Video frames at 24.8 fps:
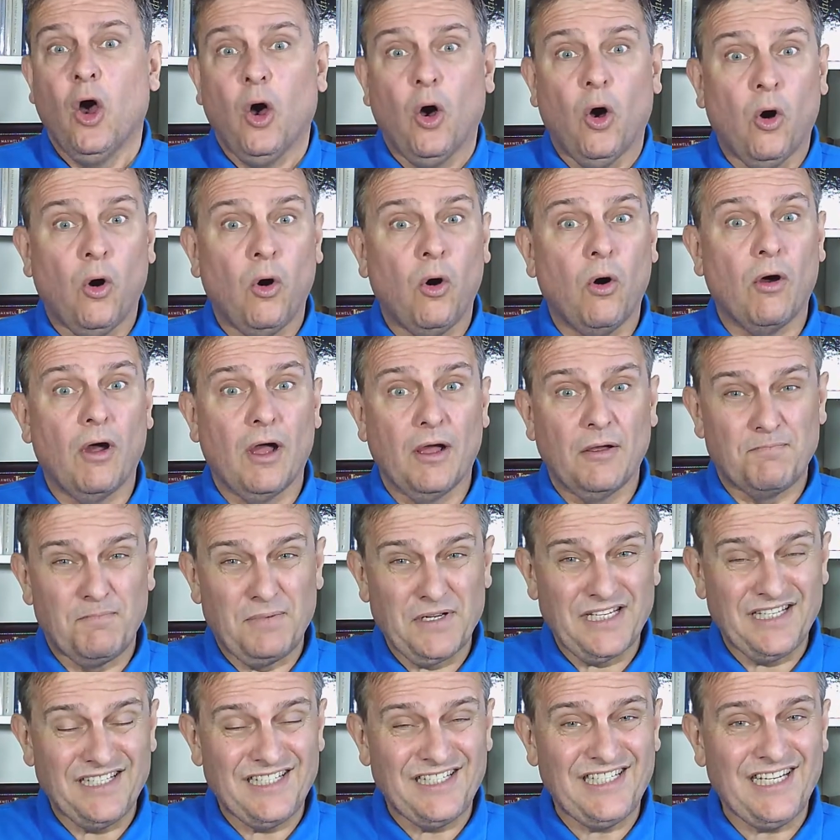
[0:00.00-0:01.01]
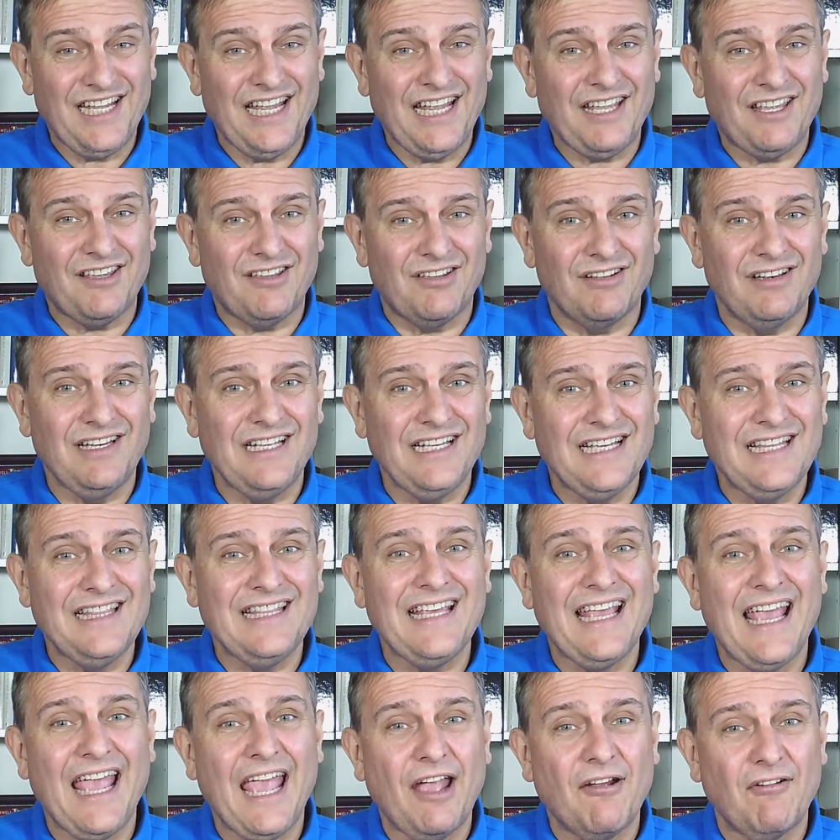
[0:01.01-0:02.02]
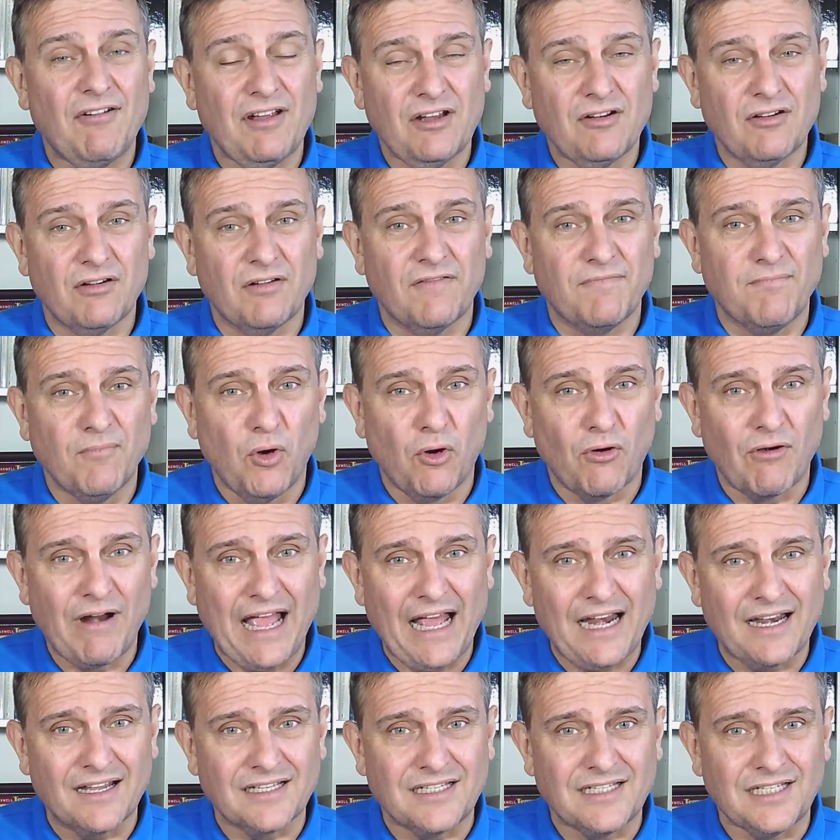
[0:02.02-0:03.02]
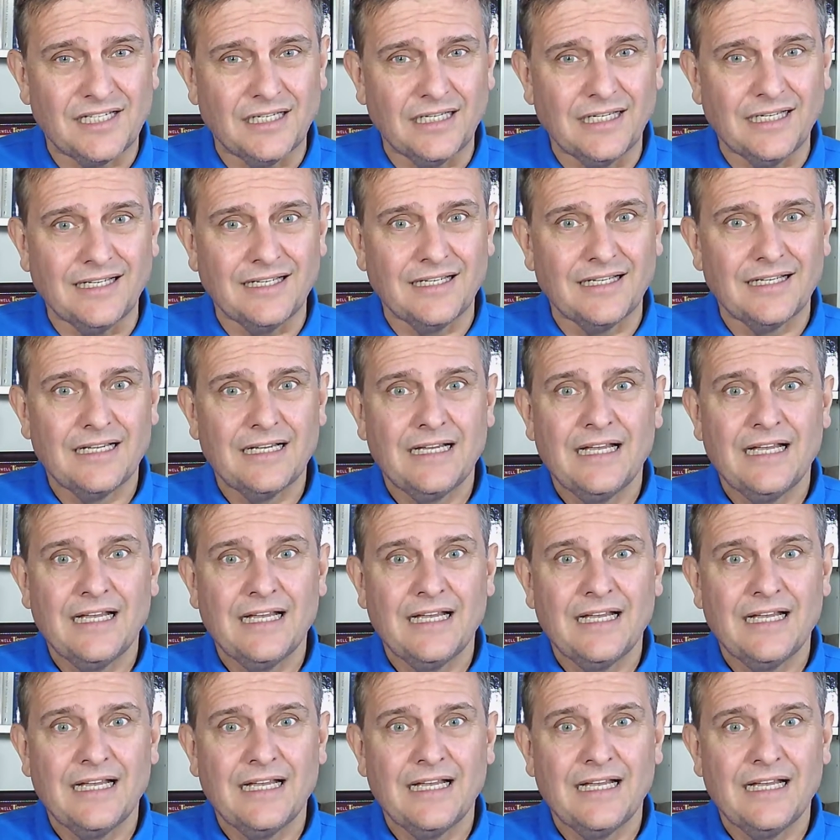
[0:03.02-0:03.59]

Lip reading: or particularly in the area of morality,